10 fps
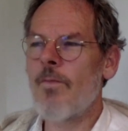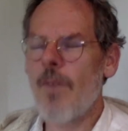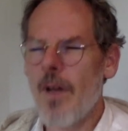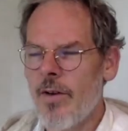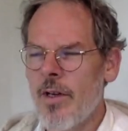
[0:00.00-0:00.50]

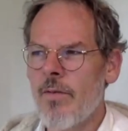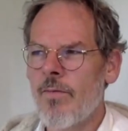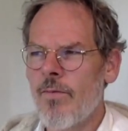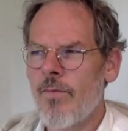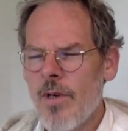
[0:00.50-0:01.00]
very,
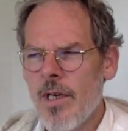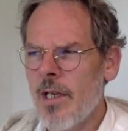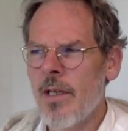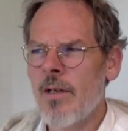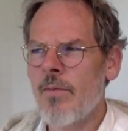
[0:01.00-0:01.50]

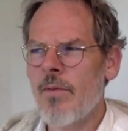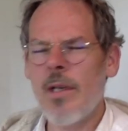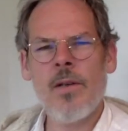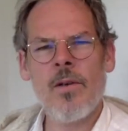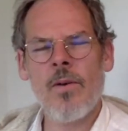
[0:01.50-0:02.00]
really,
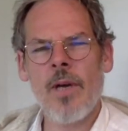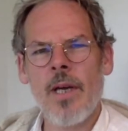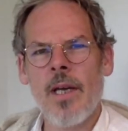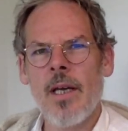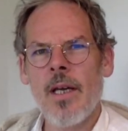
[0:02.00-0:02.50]
really quick
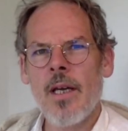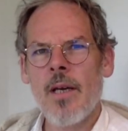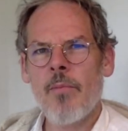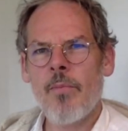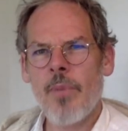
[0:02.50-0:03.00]

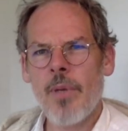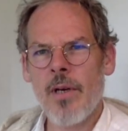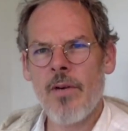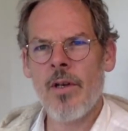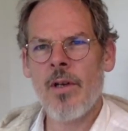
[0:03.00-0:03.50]

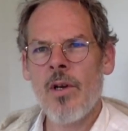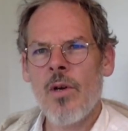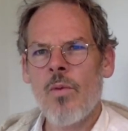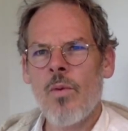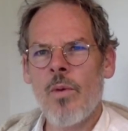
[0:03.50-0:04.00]
period,
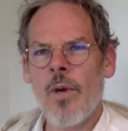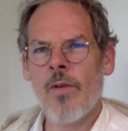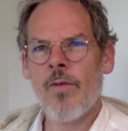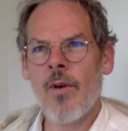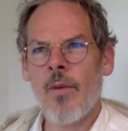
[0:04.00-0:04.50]
we went
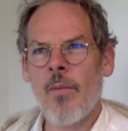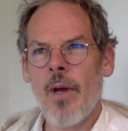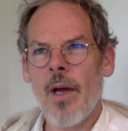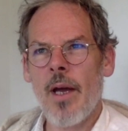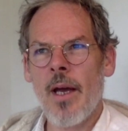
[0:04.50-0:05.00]
from
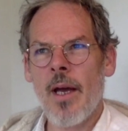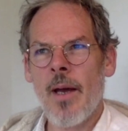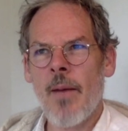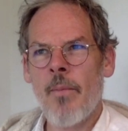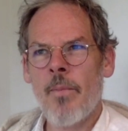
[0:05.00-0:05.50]

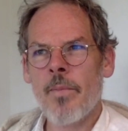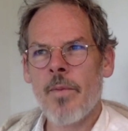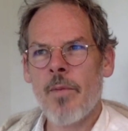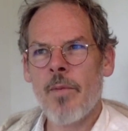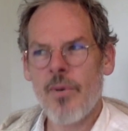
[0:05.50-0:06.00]
um,
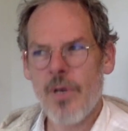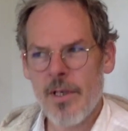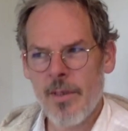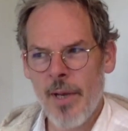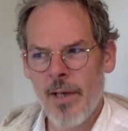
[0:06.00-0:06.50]
pre
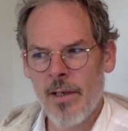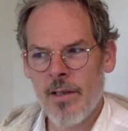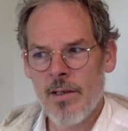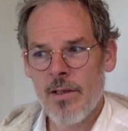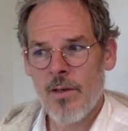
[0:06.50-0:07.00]

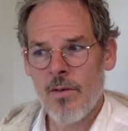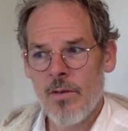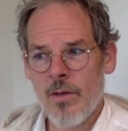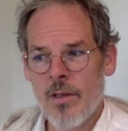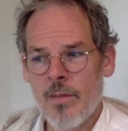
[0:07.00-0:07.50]
independence,
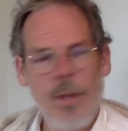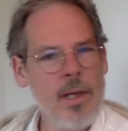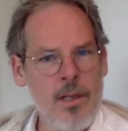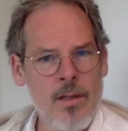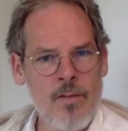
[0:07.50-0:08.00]
where
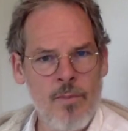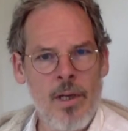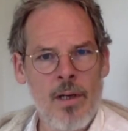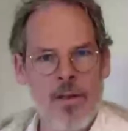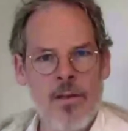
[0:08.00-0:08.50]
speculative
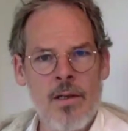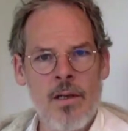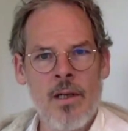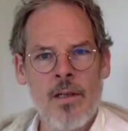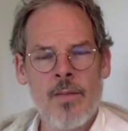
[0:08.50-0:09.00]
builders
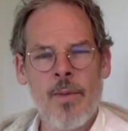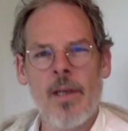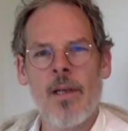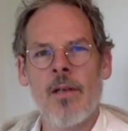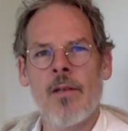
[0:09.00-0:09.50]
and
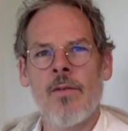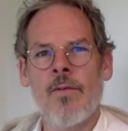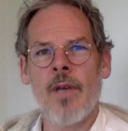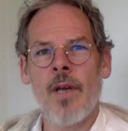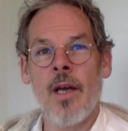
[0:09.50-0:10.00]
speculative
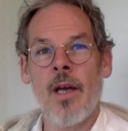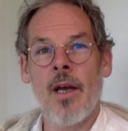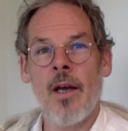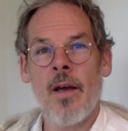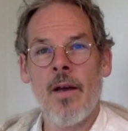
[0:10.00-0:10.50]

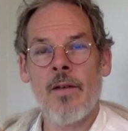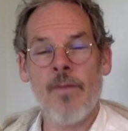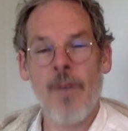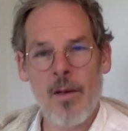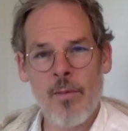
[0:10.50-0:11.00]
uh,
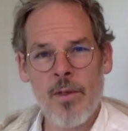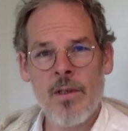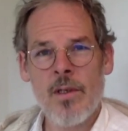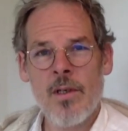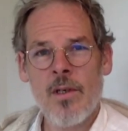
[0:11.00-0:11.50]
development
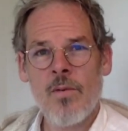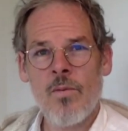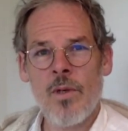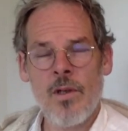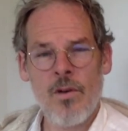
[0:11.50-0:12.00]

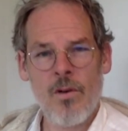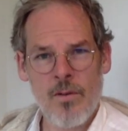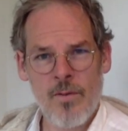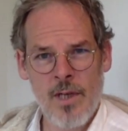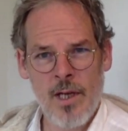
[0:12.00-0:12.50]
were the order
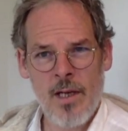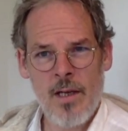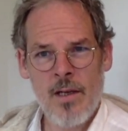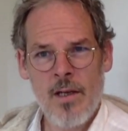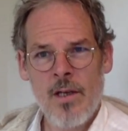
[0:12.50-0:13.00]
of the day,
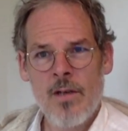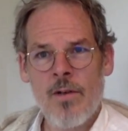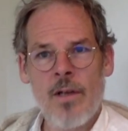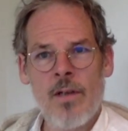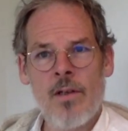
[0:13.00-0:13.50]
to
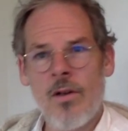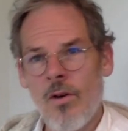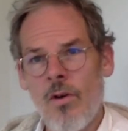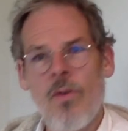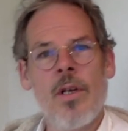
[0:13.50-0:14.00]
that
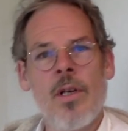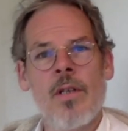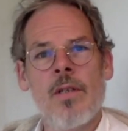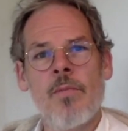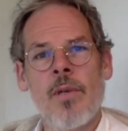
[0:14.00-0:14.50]

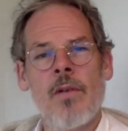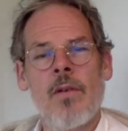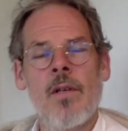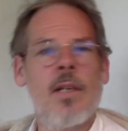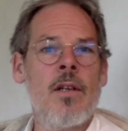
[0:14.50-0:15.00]
glorious period
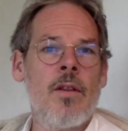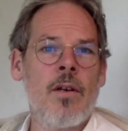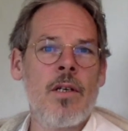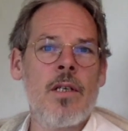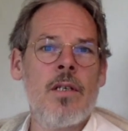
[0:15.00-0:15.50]
in the
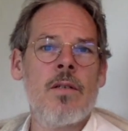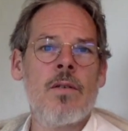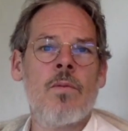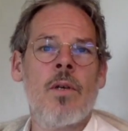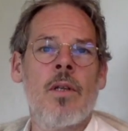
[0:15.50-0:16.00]

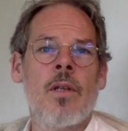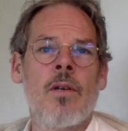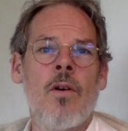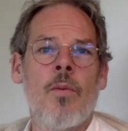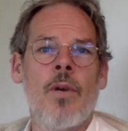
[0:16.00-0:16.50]
1930s when the
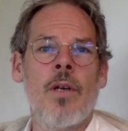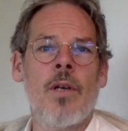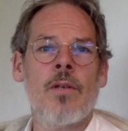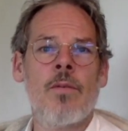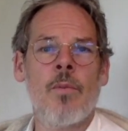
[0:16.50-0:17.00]

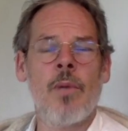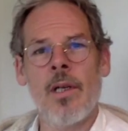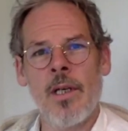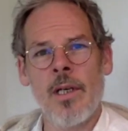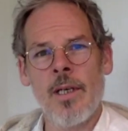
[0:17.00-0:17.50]
corporation were
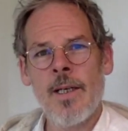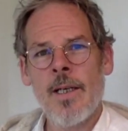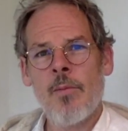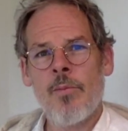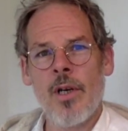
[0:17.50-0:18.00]
building
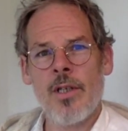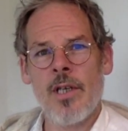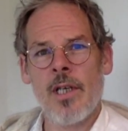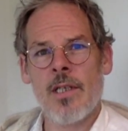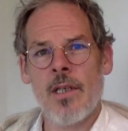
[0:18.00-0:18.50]

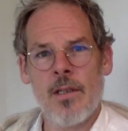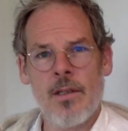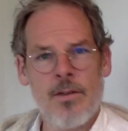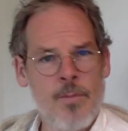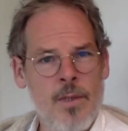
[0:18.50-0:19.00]
projects like the
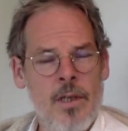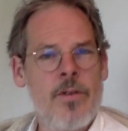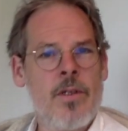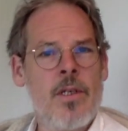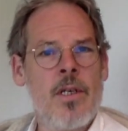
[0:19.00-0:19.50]

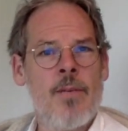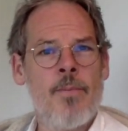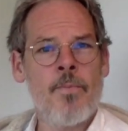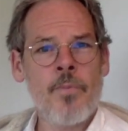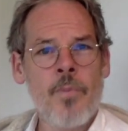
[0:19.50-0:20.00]
Drumcondra
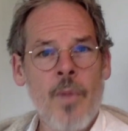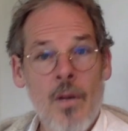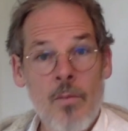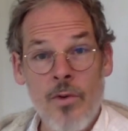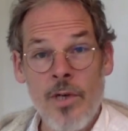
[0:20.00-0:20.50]
scheme,
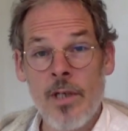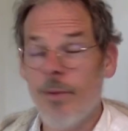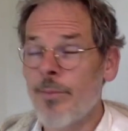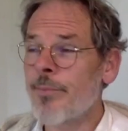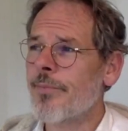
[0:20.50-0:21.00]
Marino,